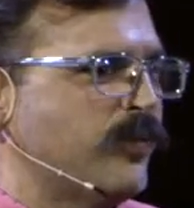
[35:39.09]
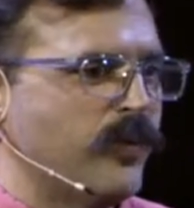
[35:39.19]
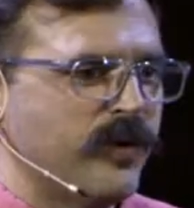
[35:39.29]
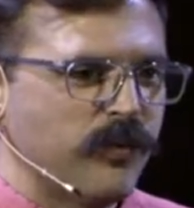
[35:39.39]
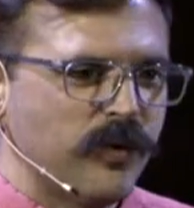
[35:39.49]

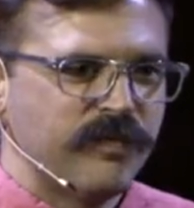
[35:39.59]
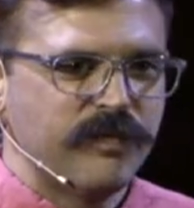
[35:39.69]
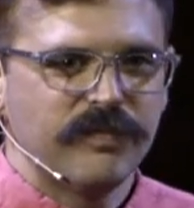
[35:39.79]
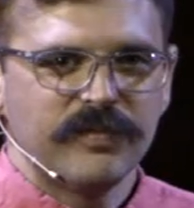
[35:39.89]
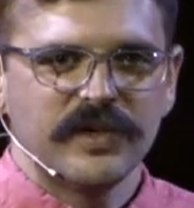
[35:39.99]
We've, we, we
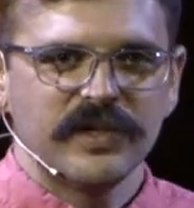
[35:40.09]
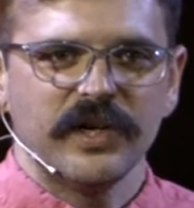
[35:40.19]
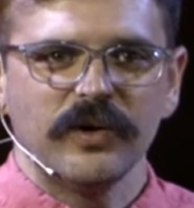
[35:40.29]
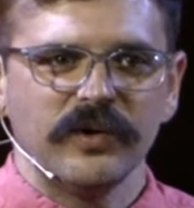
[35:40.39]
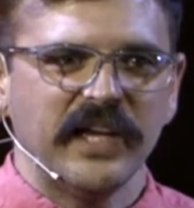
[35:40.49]
have
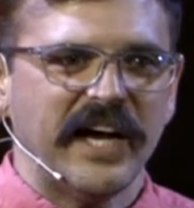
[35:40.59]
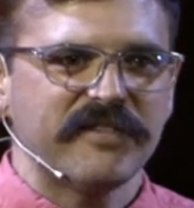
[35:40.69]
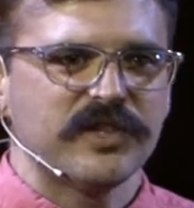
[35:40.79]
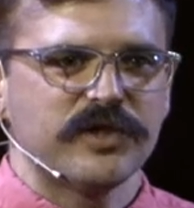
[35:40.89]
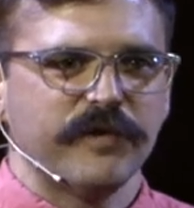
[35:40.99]
you know
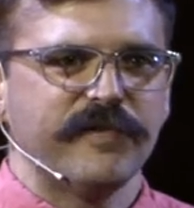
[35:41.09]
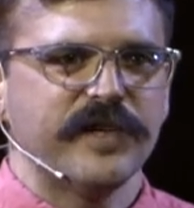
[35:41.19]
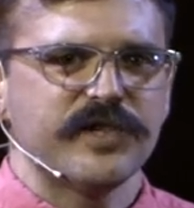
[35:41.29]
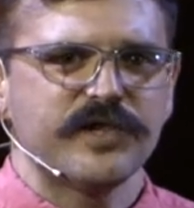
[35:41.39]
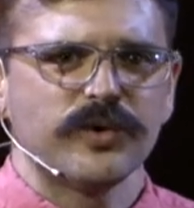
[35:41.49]
laughed and told
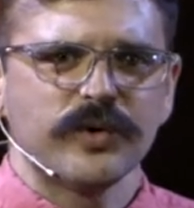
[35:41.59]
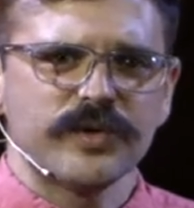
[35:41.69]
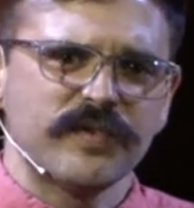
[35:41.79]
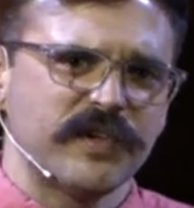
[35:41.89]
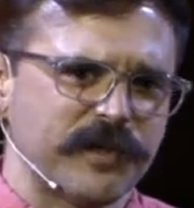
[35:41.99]
funny
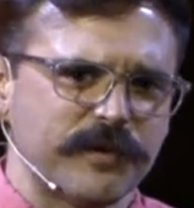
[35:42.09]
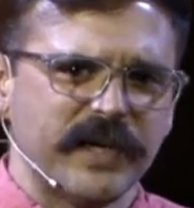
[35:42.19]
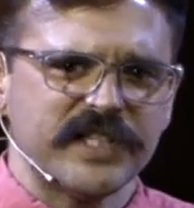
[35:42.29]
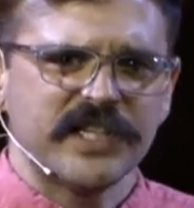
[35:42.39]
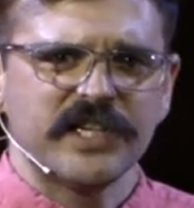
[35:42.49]
stories. We've
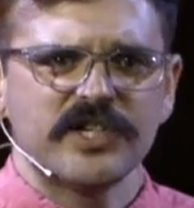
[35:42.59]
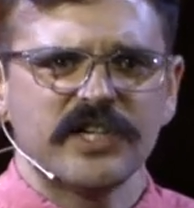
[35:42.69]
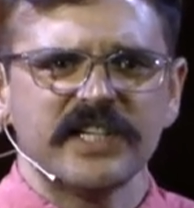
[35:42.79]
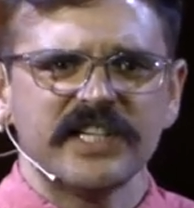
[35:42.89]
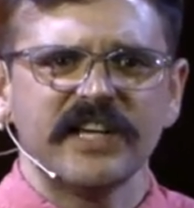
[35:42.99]
talked about
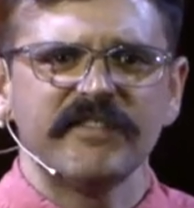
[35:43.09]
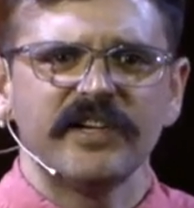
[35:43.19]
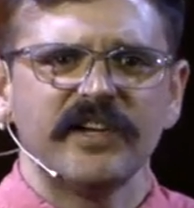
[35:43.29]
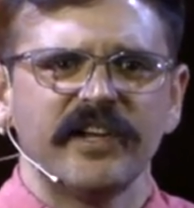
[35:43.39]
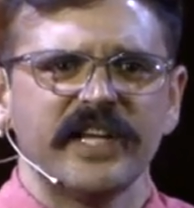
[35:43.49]
tension and
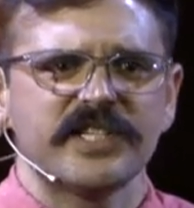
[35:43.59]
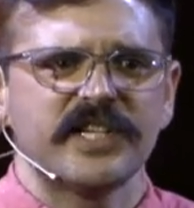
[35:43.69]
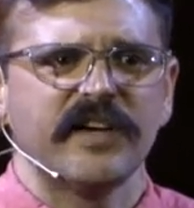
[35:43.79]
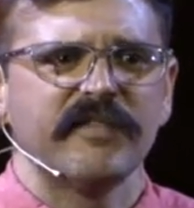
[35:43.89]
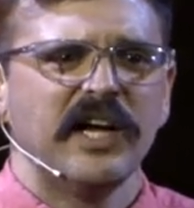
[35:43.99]
David and all that
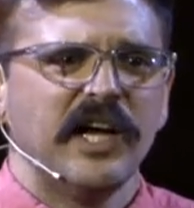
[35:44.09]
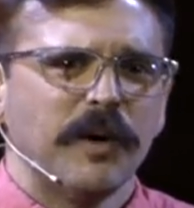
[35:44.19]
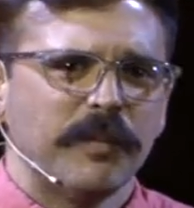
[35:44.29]
stuff.